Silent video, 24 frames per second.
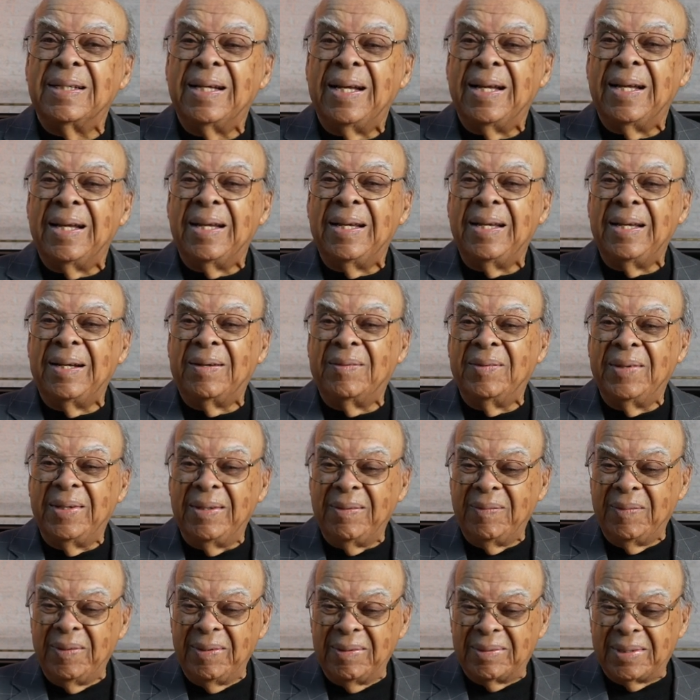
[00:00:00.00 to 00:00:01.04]
appreciate yeah, your we,
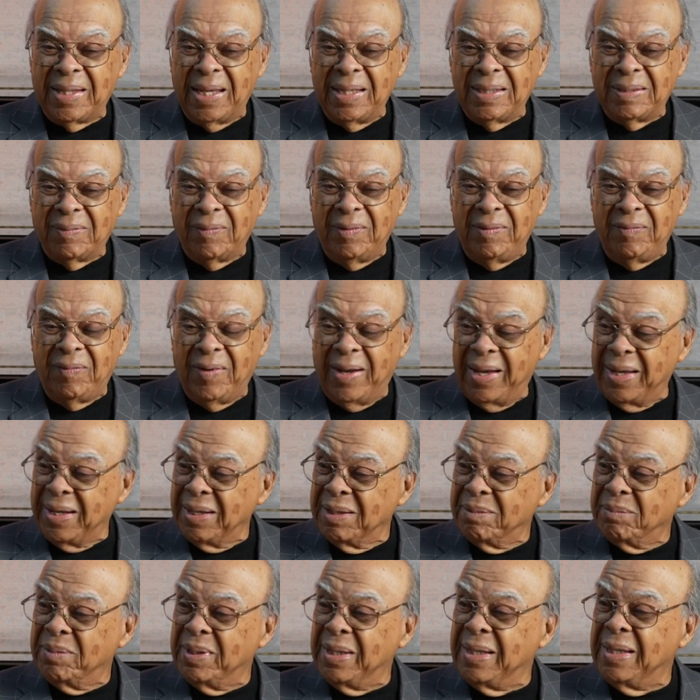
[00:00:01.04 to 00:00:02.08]
time. We, thanks for
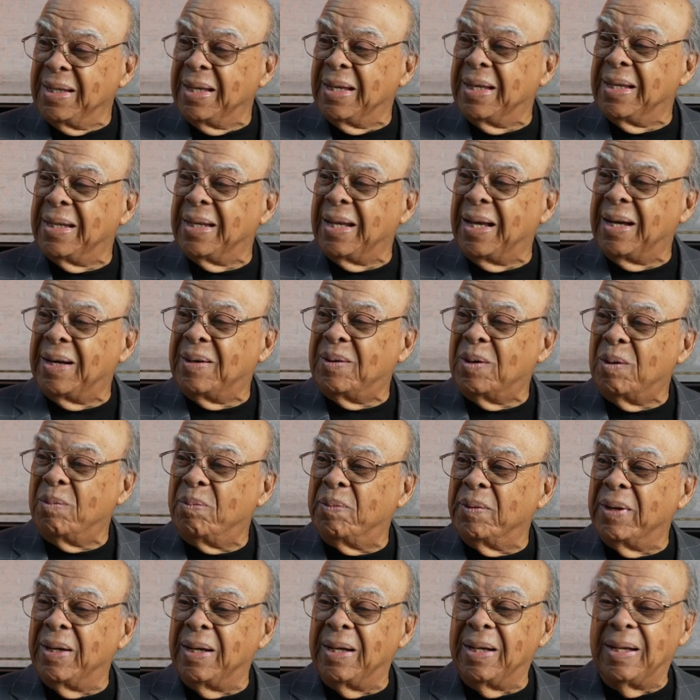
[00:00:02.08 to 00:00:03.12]
inviting me, and you. I hope,
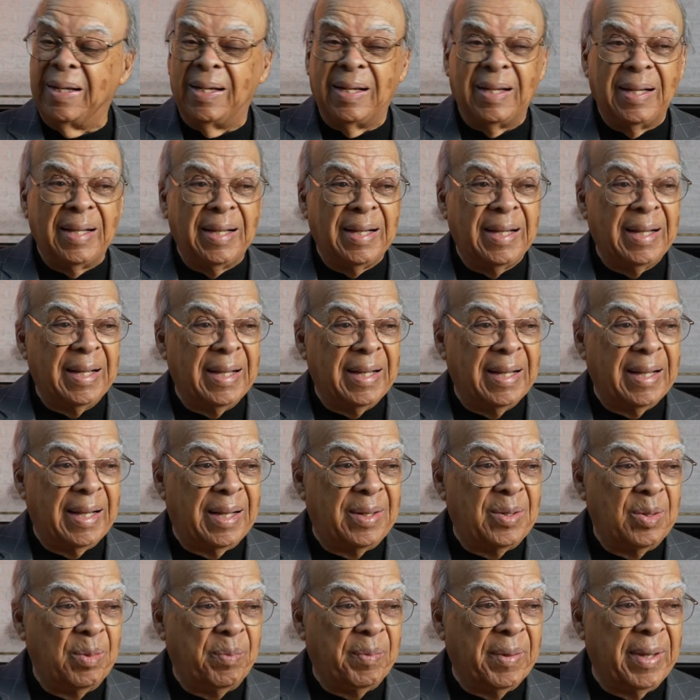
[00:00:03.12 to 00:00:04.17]
uh, I
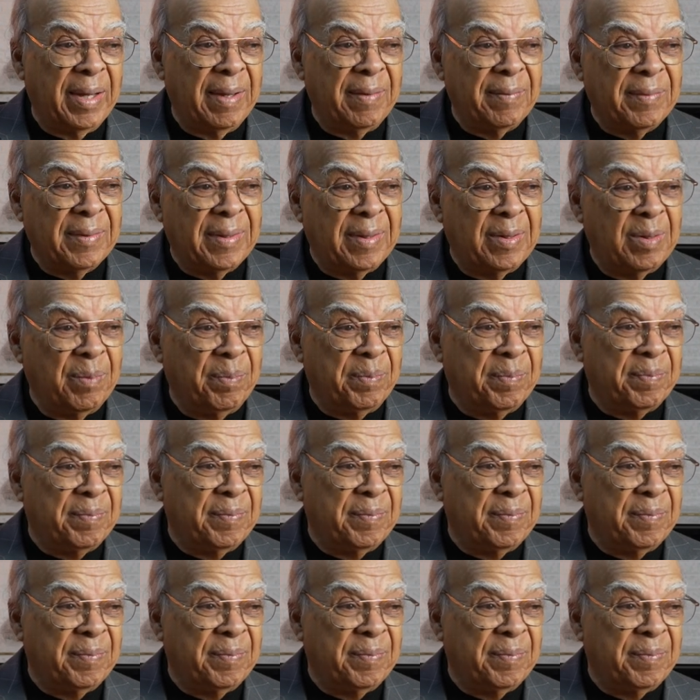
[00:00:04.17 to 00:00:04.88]
hope, I hope